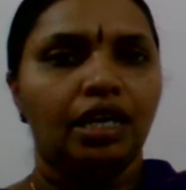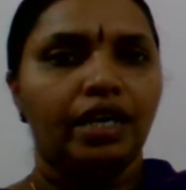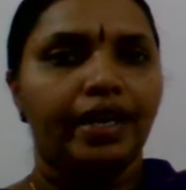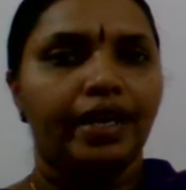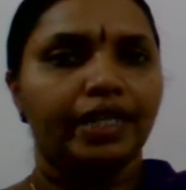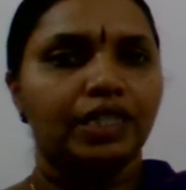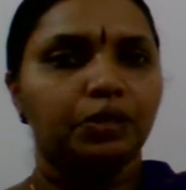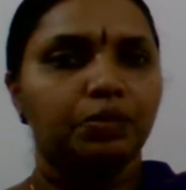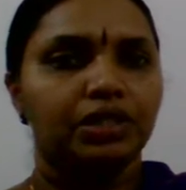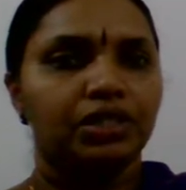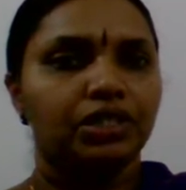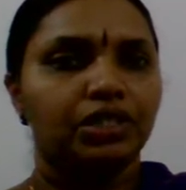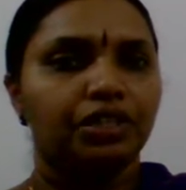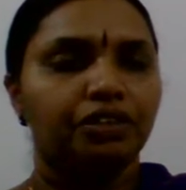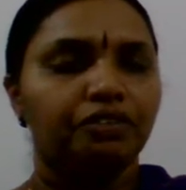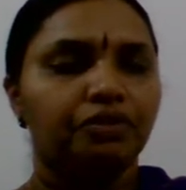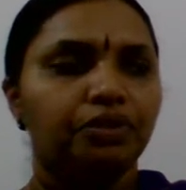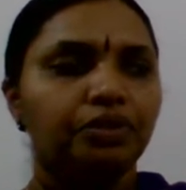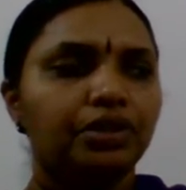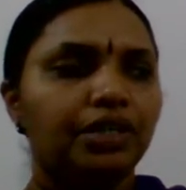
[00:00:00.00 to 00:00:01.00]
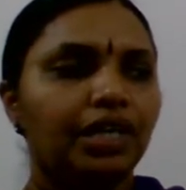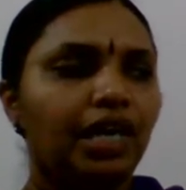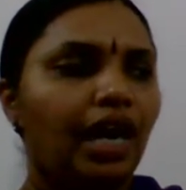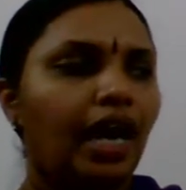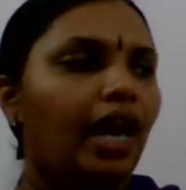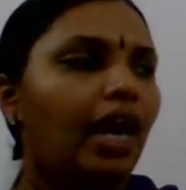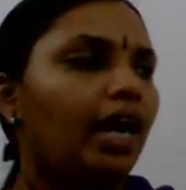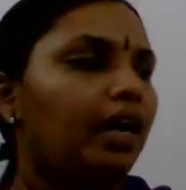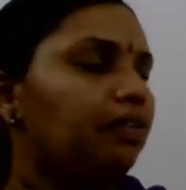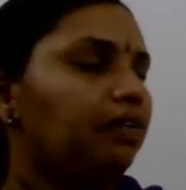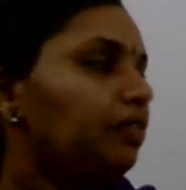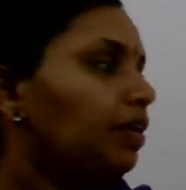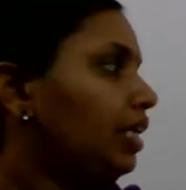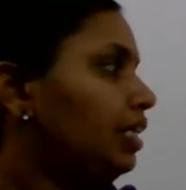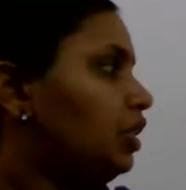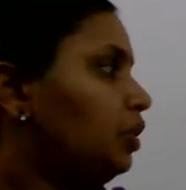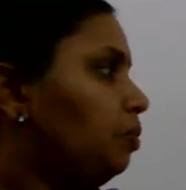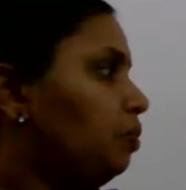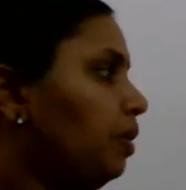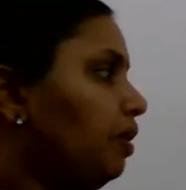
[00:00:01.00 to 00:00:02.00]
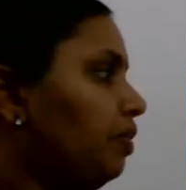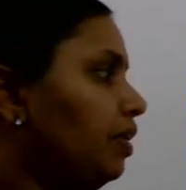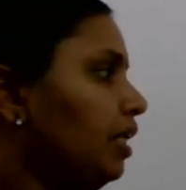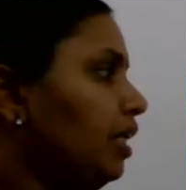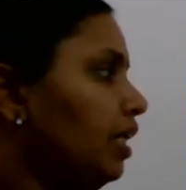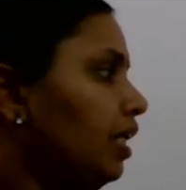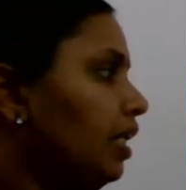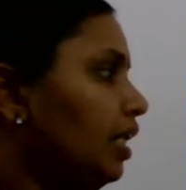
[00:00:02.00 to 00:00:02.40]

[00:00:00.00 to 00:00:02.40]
Expression for average power